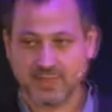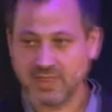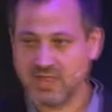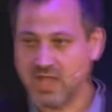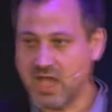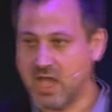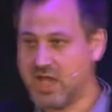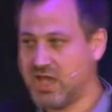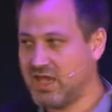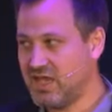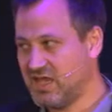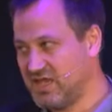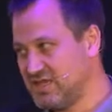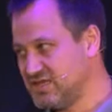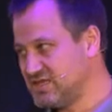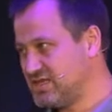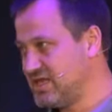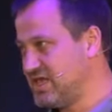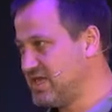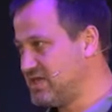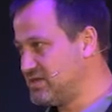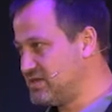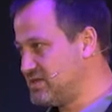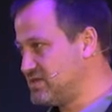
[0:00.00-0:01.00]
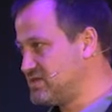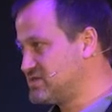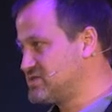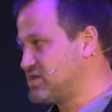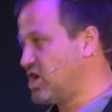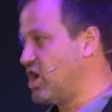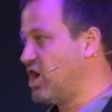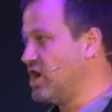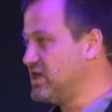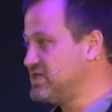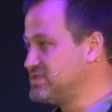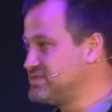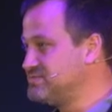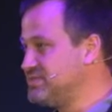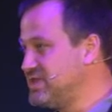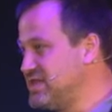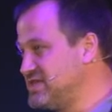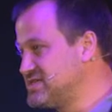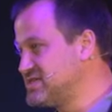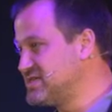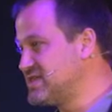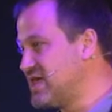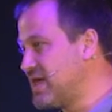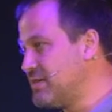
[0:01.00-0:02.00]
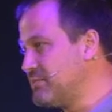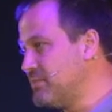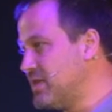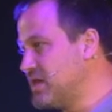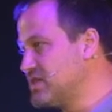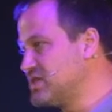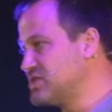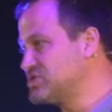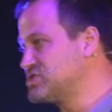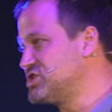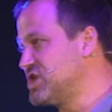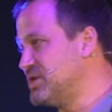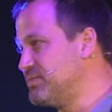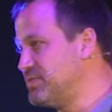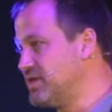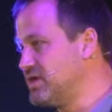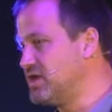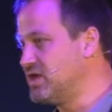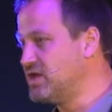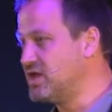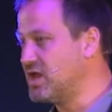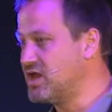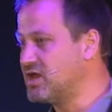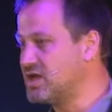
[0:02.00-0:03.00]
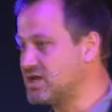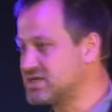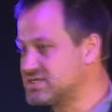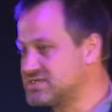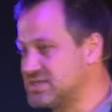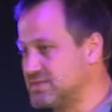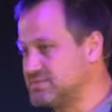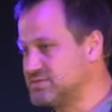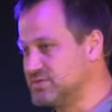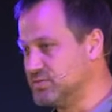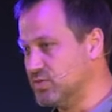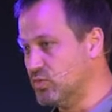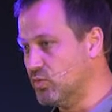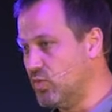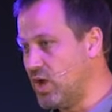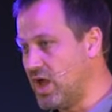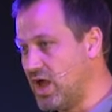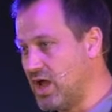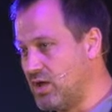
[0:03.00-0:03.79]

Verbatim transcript: uh, it, it ties me to that mothership in an unacceptable way.